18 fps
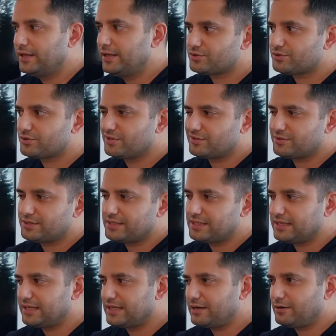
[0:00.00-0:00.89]
so they're
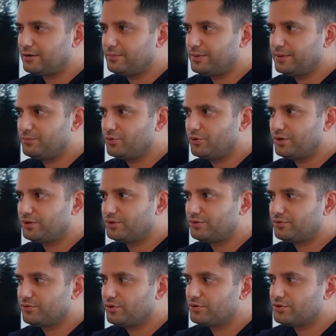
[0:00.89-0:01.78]
sticking out a bit more into
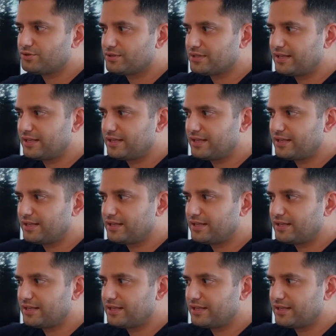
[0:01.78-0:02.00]
the road, so